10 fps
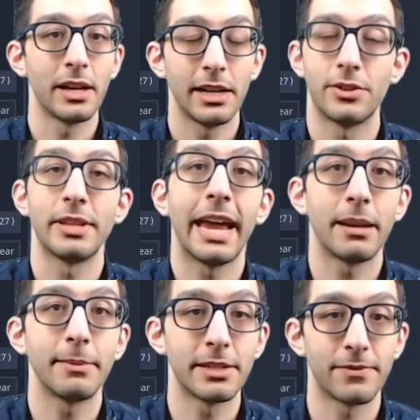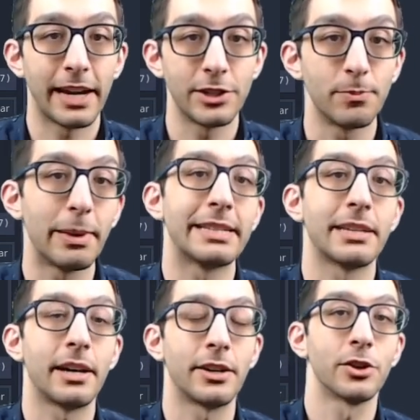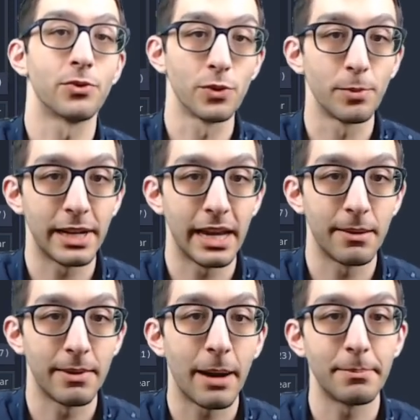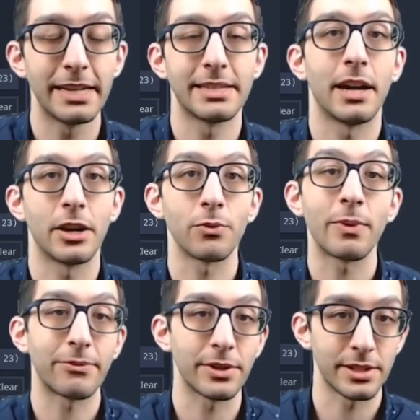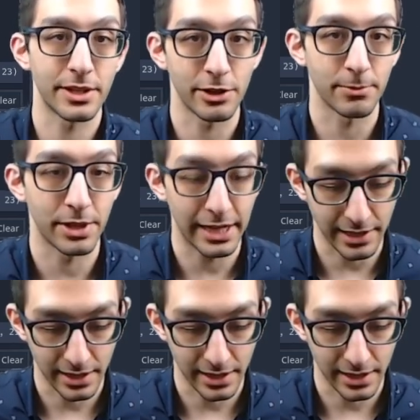And so the enemies find you based on a group name, not based on a reference to your player.